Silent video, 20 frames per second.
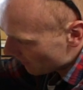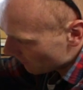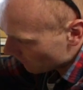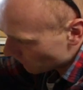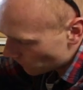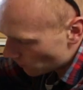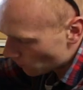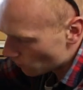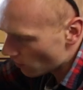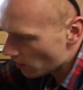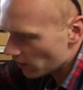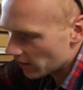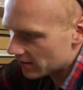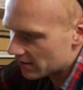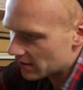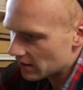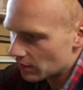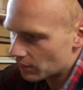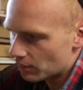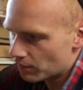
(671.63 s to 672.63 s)

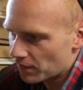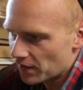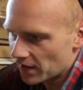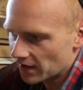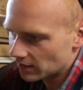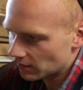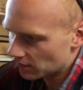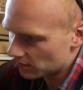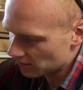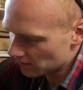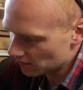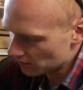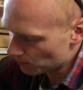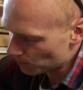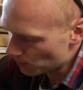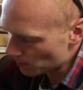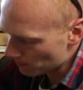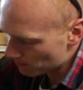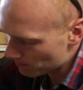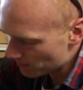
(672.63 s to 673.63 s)
variety of thicknesses,
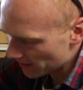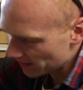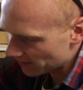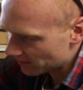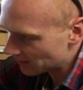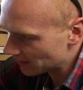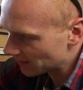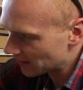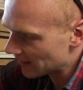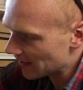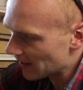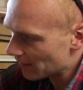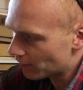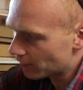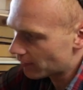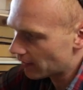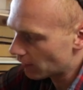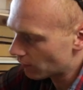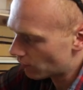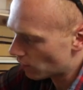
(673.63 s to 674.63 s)
but basically
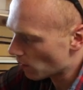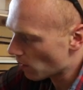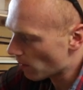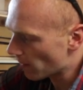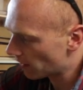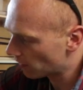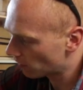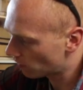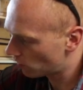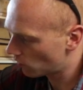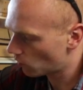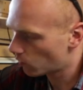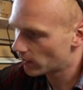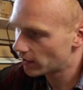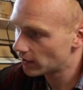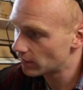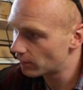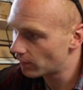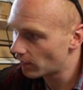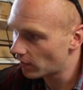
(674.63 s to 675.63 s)
everything from about
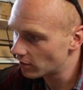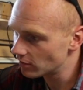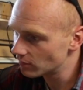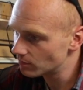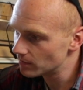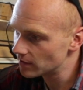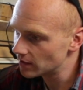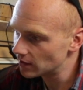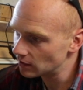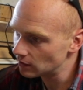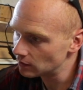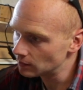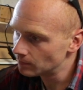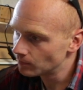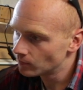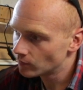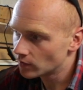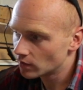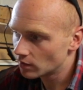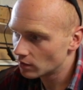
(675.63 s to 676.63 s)
25 mil
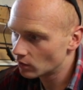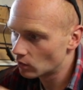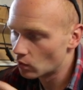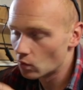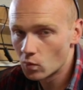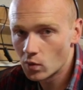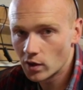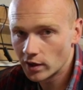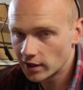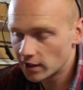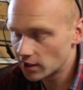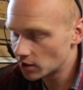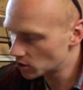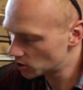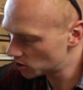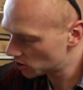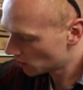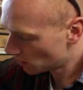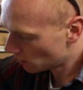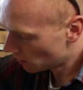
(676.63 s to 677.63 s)
or 1
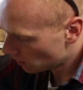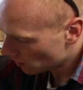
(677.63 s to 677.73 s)
inch